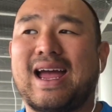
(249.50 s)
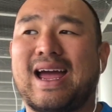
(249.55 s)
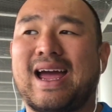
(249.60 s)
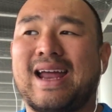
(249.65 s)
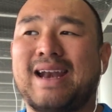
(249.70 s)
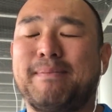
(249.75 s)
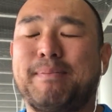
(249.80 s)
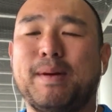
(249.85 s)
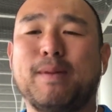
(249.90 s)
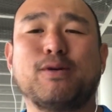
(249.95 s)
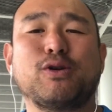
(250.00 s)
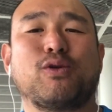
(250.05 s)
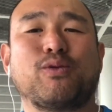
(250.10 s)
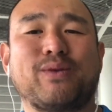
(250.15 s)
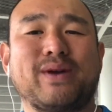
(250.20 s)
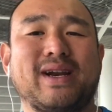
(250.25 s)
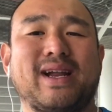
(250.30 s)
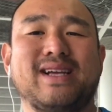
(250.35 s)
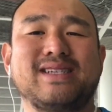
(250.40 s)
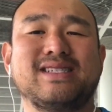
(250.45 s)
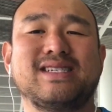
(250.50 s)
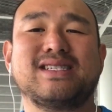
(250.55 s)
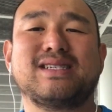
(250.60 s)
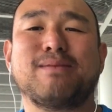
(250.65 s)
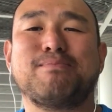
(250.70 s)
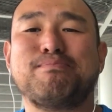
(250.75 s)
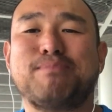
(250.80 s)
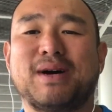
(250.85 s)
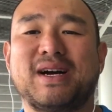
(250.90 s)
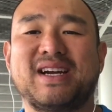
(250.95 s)
And people don't realize this,
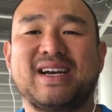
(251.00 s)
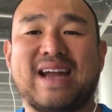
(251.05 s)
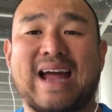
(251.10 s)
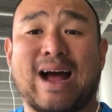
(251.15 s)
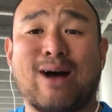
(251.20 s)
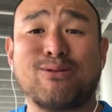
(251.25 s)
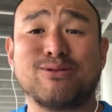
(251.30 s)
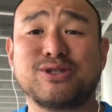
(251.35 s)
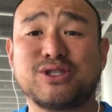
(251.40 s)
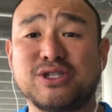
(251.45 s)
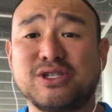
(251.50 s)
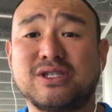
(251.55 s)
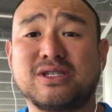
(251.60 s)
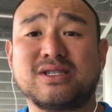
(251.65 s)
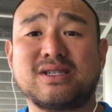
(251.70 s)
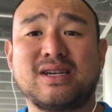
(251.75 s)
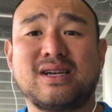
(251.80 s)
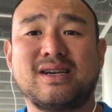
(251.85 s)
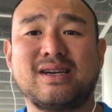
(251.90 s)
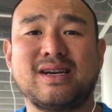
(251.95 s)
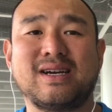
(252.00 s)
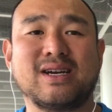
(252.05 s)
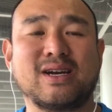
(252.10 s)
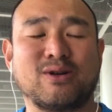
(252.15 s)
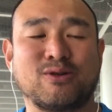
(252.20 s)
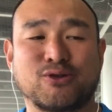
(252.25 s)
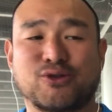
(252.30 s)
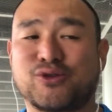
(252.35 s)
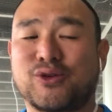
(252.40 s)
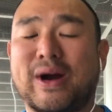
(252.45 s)
but ounces
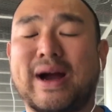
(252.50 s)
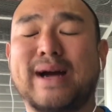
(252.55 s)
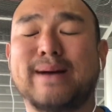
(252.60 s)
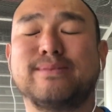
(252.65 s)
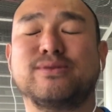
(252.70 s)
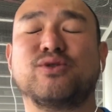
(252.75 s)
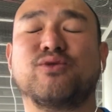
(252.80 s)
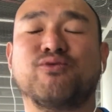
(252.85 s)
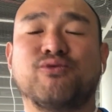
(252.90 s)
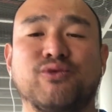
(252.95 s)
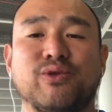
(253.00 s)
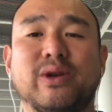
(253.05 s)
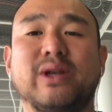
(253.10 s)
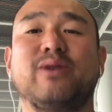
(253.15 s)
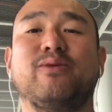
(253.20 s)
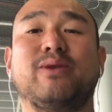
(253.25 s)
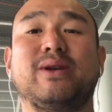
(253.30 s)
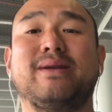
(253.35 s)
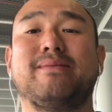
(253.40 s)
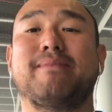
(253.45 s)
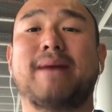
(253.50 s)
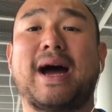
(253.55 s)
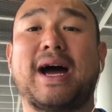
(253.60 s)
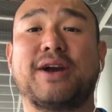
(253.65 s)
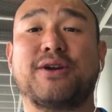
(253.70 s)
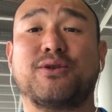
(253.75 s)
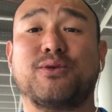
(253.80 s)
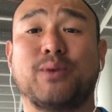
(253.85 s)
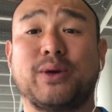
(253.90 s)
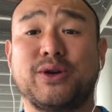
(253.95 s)
or grams really
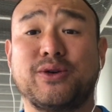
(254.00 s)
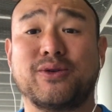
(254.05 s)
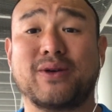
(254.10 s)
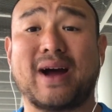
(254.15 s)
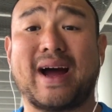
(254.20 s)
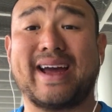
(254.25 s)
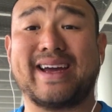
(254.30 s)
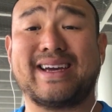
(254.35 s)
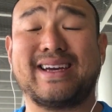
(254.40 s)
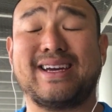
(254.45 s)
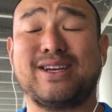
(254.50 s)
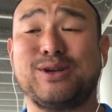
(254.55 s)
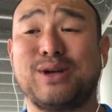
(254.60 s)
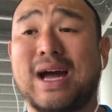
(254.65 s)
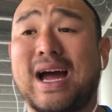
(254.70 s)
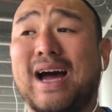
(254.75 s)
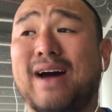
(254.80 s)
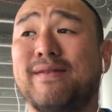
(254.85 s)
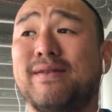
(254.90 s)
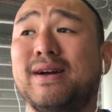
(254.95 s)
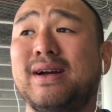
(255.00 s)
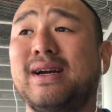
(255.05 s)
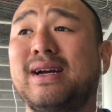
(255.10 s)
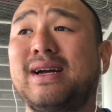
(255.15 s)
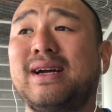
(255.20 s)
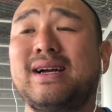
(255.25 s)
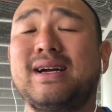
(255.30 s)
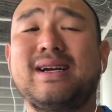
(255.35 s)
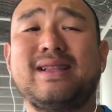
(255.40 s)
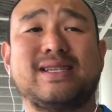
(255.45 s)
matter when you're hiking and you have
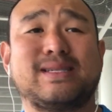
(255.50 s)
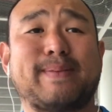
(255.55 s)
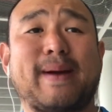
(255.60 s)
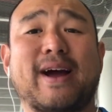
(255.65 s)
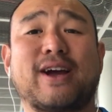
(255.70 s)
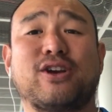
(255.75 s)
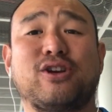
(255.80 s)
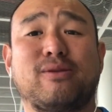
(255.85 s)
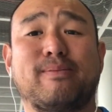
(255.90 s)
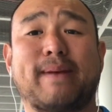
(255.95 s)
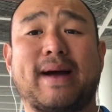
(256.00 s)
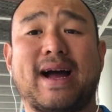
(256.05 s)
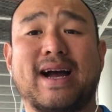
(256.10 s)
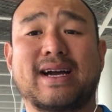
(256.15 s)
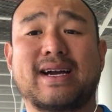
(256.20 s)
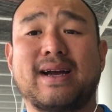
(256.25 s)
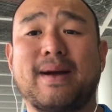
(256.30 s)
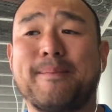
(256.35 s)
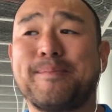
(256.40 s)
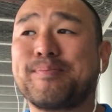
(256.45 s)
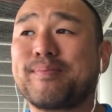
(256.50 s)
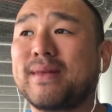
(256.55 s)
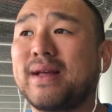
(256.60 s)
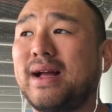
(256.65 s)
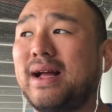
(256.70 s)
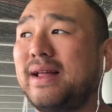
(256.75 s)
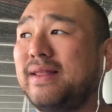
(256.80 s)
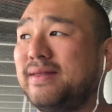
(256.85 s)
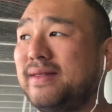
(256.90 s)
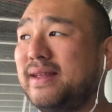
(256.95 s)
this pack on your back.
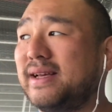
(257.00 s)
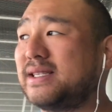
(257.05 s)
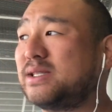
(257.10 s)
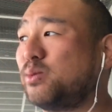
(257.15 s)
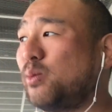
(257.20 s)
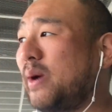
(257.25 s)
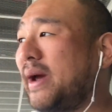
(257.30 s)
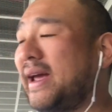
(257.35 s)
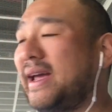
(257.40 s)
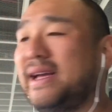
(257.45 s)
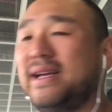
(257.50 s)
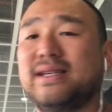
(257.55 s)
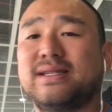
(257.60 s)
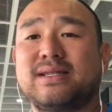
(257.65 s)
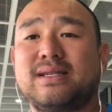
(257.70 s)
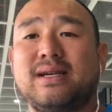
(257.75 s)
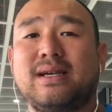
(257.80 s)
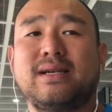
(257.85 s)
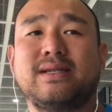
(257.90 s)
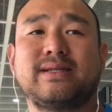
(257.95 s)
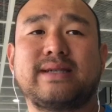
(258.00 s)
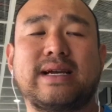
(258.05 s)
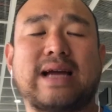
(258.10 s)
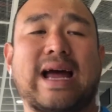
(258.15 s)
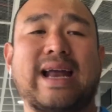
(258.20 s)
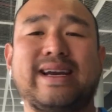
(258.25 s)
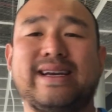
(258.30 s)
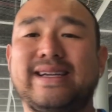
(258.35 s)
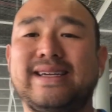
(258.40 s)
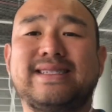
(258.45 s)
This weighs
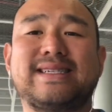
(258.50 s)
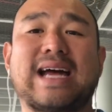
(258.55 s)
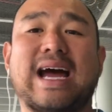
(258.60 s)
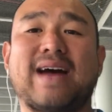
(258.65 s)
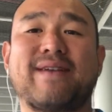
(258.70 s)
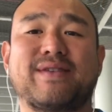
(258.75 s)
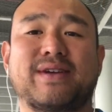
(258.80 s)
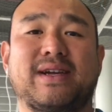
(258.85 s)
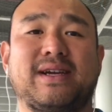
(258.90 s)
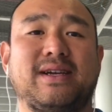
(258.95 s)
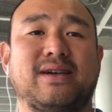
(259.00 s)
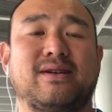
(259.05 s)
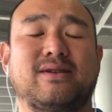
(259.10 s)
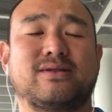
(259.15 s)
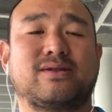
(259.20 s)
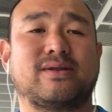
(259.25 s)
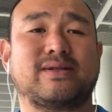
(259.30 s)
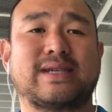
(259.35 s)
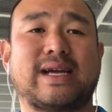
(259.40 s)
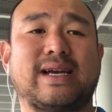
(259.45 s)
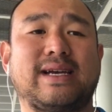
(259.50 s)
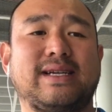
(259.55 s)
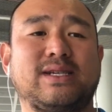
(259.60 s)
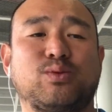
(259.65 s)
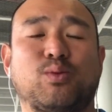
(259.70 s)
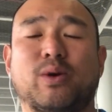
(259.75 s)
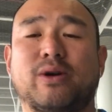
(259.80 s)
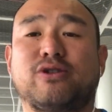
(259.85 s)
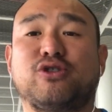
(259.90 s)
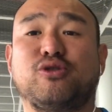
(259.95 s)
at least half a kilo, so it's at
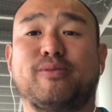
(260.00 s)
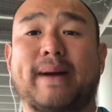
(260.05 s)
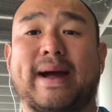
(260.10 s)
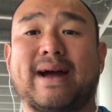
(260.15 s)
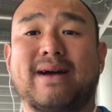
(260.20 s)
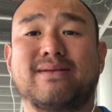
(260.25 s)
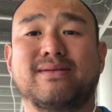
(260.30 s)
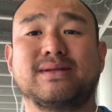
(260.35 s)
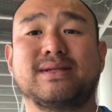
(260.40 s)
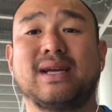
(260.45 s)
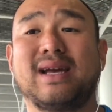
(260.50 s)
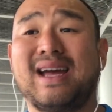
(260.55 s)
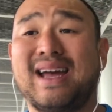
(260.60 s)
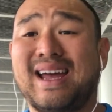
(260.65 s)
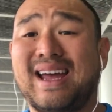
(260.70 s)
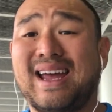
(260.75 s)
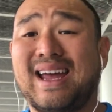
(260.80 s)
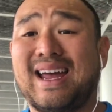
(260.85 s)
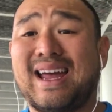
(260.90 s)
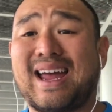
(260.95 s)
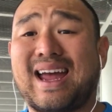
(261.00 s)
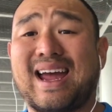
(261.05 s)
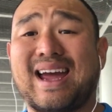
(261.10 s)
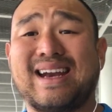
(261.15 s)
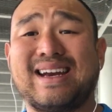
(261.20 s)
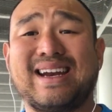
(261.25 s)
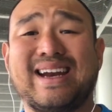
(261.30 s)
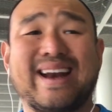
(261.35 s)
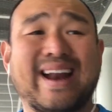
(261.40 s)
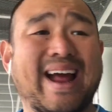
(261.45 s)
least 1 or 2 pounds,
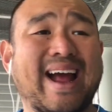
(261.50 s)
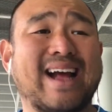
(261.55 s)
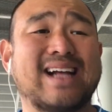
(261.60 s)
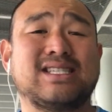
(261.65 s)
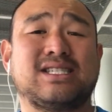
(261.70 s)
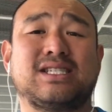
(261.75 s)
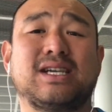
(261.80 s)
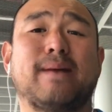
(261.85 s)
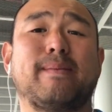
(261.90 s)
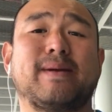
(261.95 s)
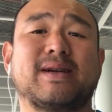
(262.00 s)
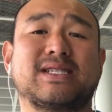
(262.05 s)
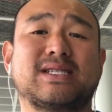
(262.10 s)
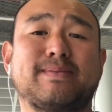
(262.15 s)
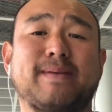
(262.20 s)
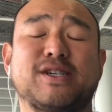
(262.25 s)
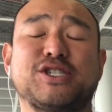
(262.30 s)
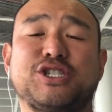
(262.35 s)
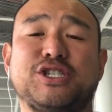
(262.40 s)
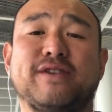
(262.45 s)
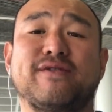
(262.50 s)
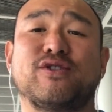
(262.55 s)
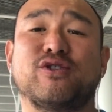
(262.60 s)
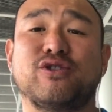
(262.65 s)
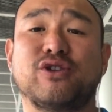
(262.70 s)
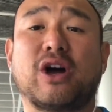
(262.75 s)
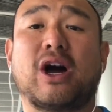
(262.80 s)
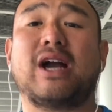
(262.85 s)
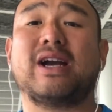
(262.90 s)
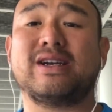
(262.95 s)
and it adds up, especially if you're
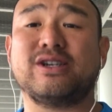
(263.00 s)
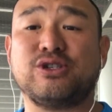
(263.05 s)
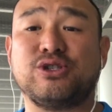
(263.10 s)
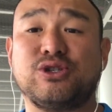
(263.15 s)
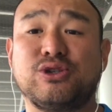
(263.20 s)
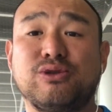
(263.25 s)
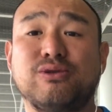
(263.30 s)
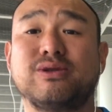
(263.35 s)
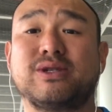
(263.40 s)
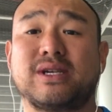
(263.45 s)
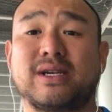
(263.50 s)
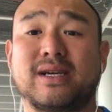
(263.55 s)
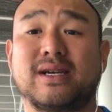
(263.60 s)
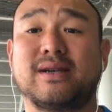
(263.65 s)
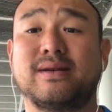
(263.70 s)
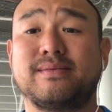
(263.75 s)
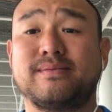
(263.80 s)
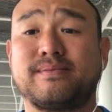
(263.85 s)
not using it.